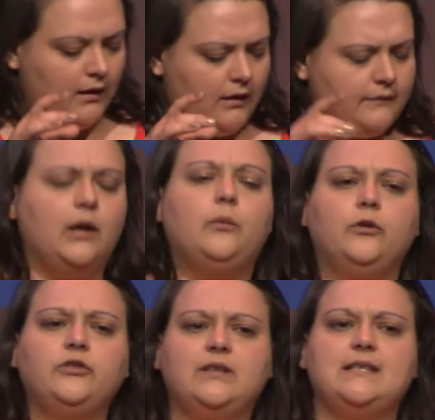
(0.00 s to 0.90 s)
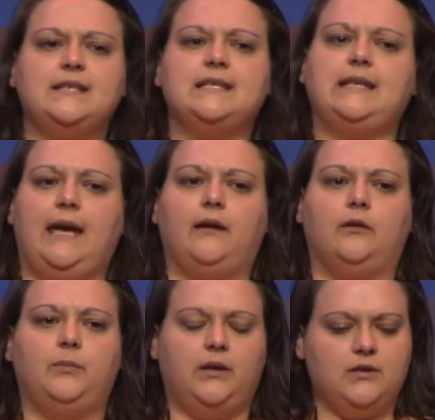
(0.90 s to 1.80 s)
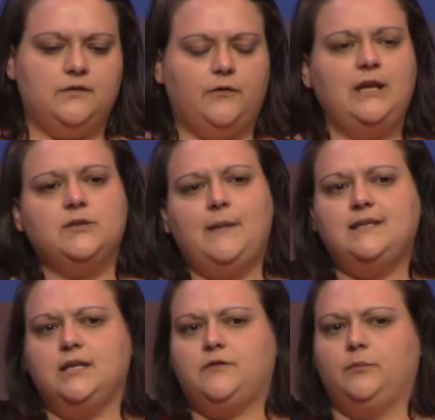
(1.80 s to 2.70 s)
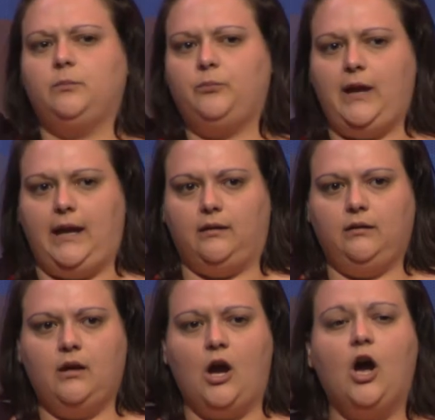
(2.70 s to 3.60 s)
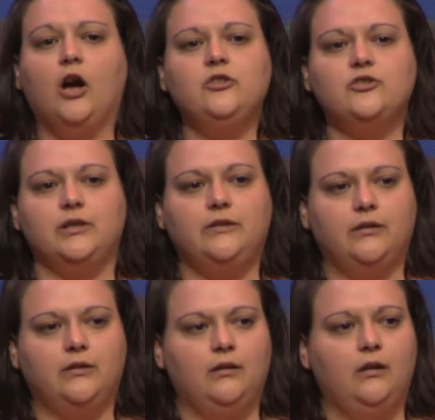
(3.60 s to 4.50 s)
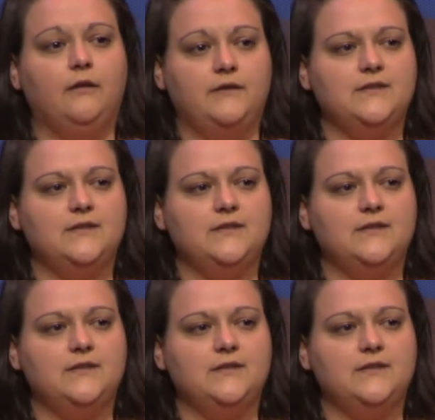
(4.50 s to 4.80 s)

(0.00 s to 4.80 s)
Now, I won't do this to scale because for each message from the brain, 100 of these